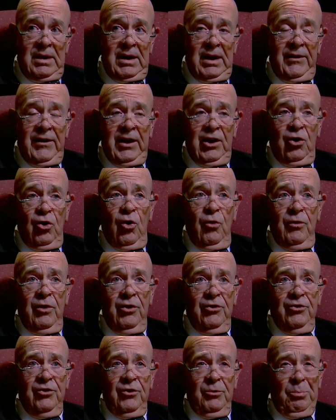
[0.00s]
And I think COVID
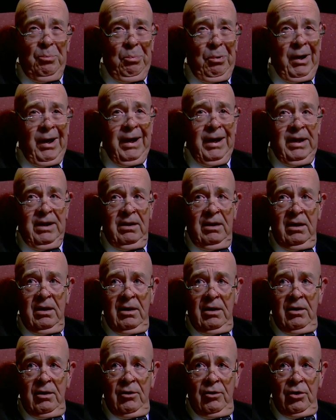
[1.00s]
has just brought it
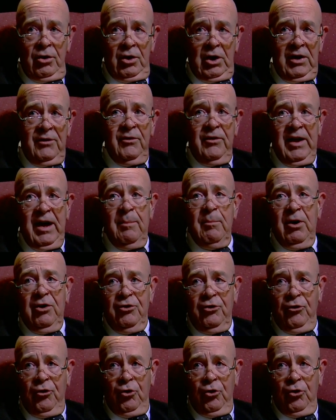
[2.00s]
even that much